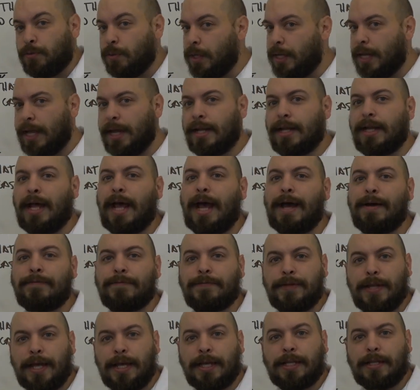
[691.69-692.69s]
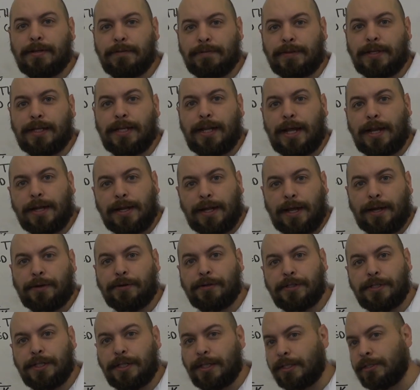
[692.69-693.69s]
We can't have negative kinetic
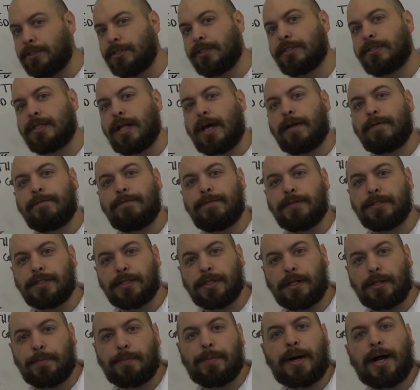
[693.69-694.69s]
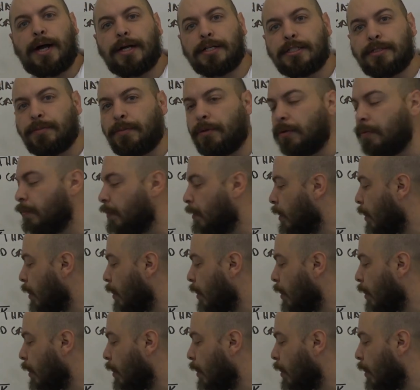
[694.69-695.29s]
energy. That's just not physically possible.